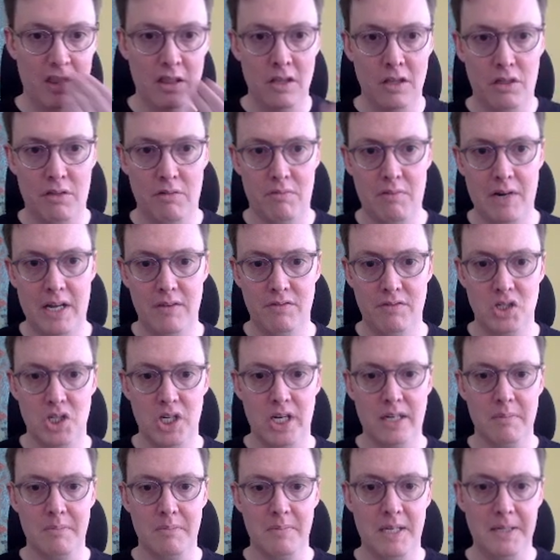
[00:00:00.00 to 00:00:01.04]
threat of
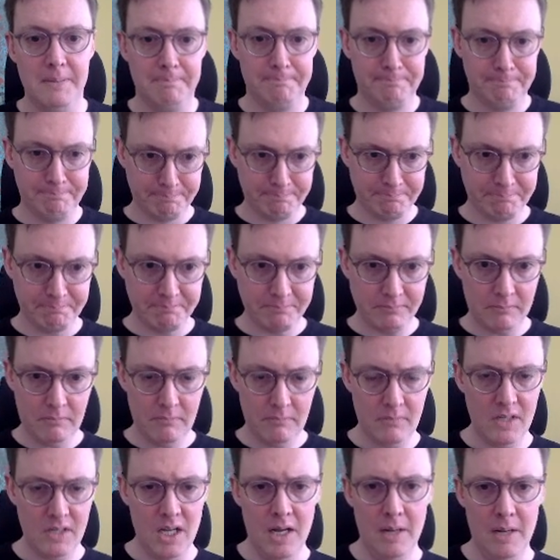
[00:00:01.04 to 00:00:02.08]
checkmate
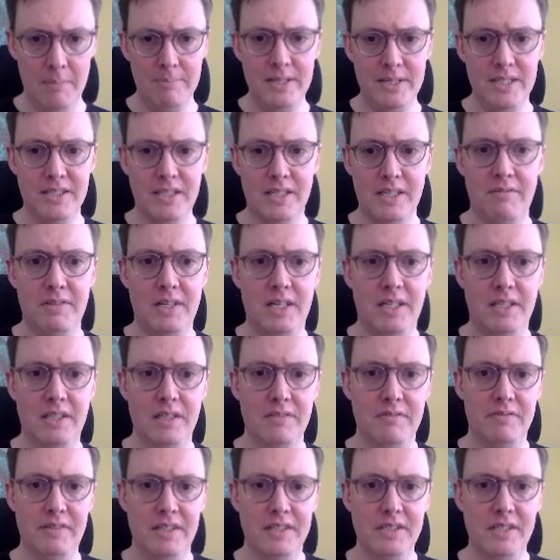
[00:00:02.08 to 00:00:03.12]
on b7 and
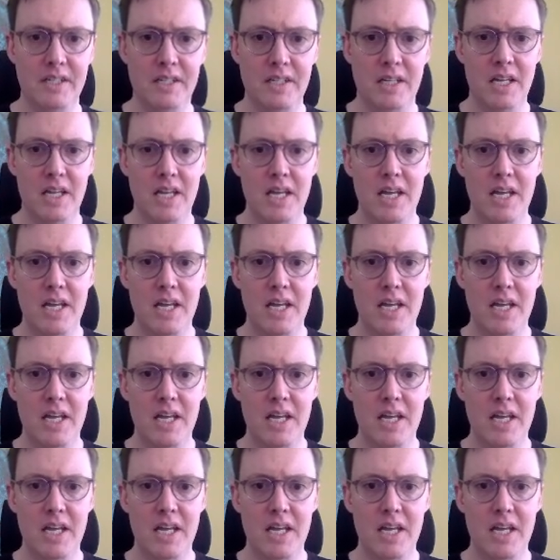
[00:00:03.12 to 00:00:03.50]
defends it.